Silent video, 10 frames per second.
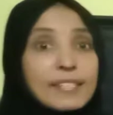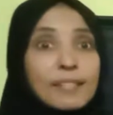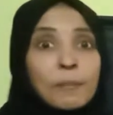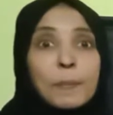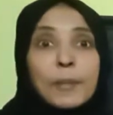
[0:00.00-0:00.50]

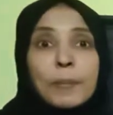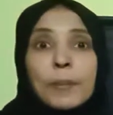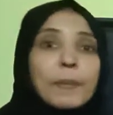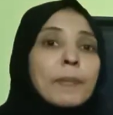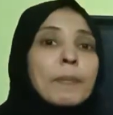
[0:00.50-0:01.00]

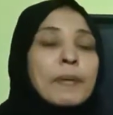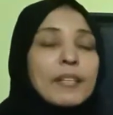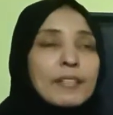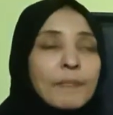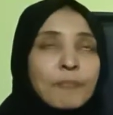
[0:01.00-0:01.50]
semi-permeable
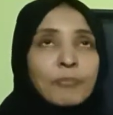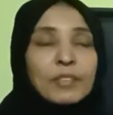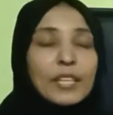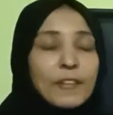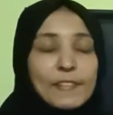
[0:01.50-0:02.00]
membrane
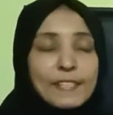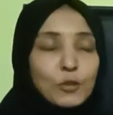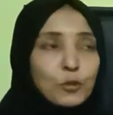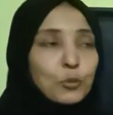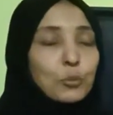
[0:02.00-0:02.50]
that I will say
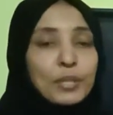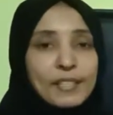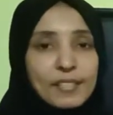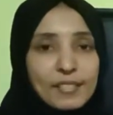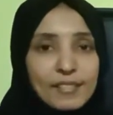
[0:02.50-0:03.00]
to you, that
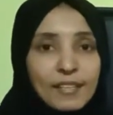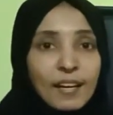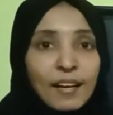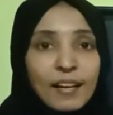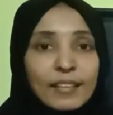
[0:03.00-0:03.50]
is
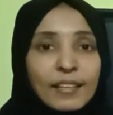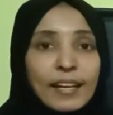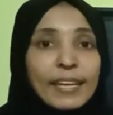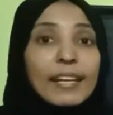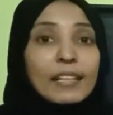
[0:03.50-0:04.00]
the
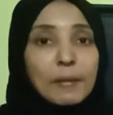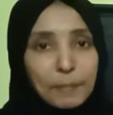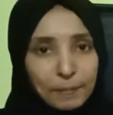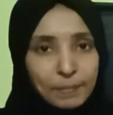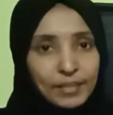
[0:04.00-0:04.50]
egg
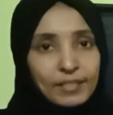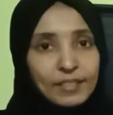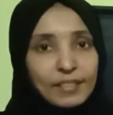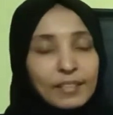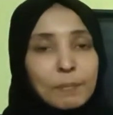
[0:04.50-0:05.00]
membrane.
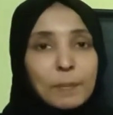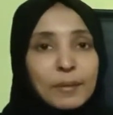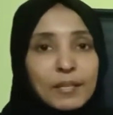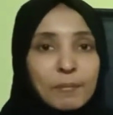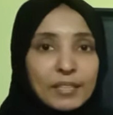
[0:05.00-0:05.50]
Egg
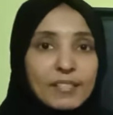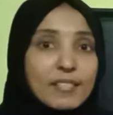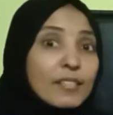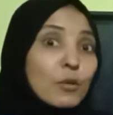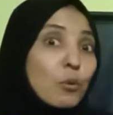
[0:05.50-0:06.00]
membrane
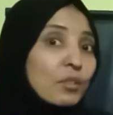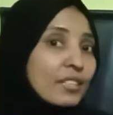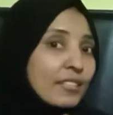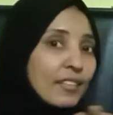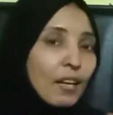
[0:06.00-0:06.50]
means not the
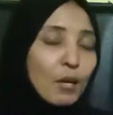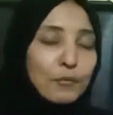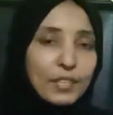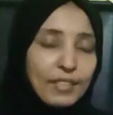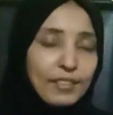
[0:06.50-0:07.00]
shell of
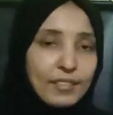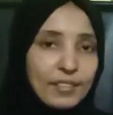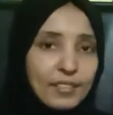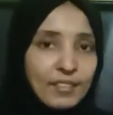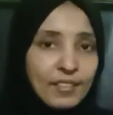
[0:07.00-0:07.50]
the egg.
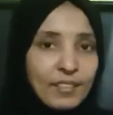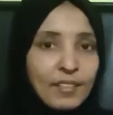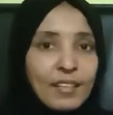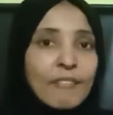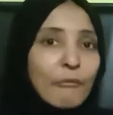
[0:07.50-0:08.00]

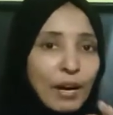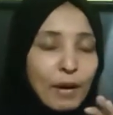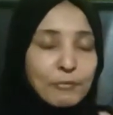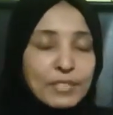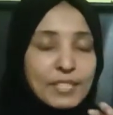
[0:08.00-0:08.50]

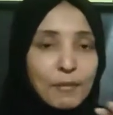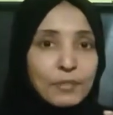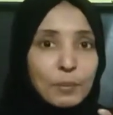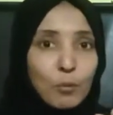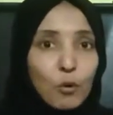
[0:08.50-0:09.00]
After
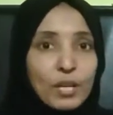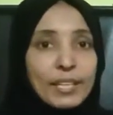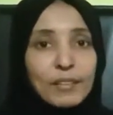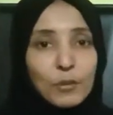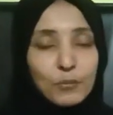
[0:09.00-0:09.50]
the
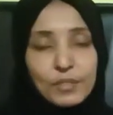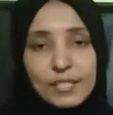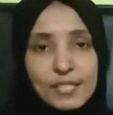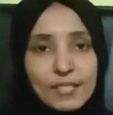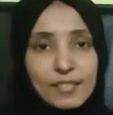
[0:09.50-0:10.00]
boiling of
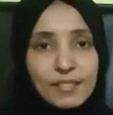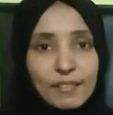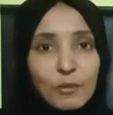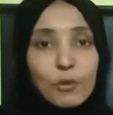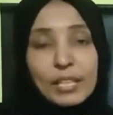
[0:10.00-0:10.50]
this,
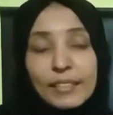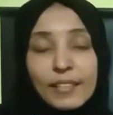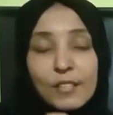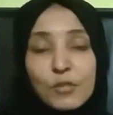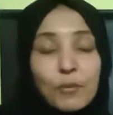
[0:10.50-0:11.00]
or in the
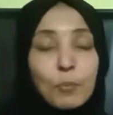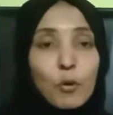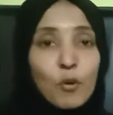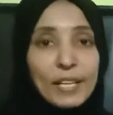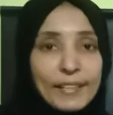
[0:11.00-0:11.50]
case of a
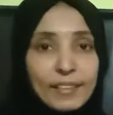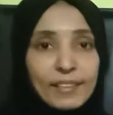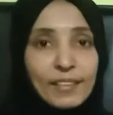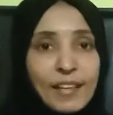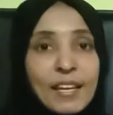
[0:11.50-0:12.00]
boiled
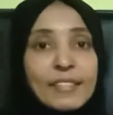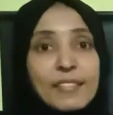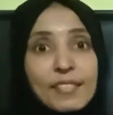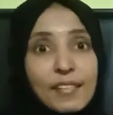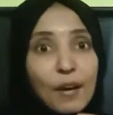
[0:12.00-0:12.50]
egg,
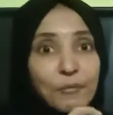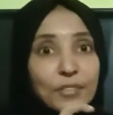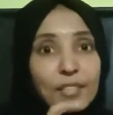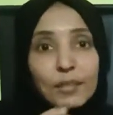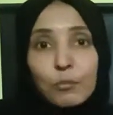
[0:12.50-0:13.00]
just after
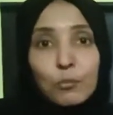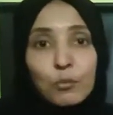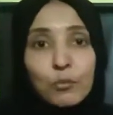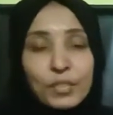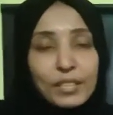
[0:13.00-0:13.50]
the
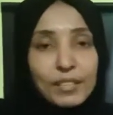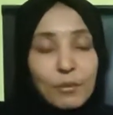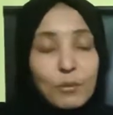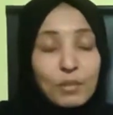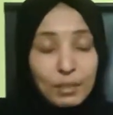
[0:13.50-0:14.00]
removal
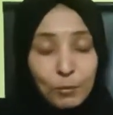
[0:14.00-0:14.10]
or